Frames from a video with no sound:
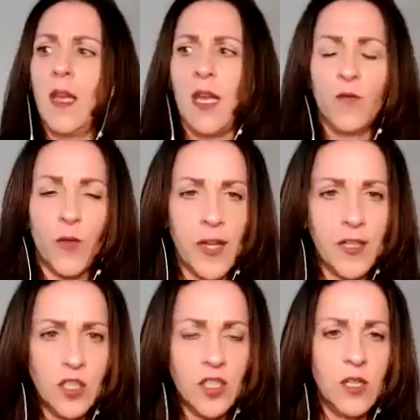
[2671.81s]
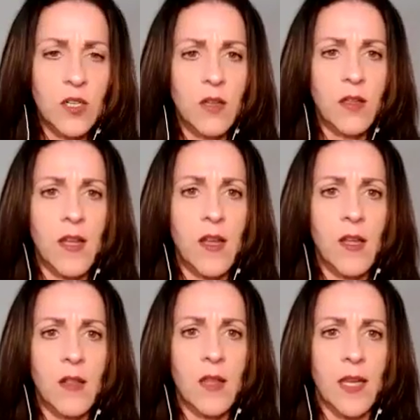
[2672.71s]
inflation and all
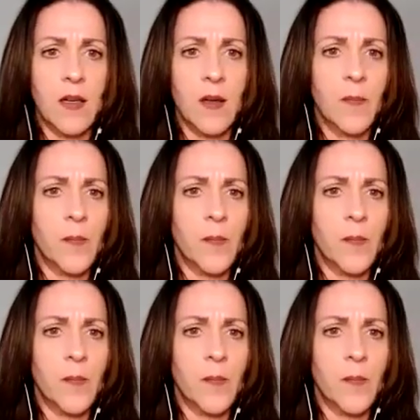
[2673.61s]
that. Like,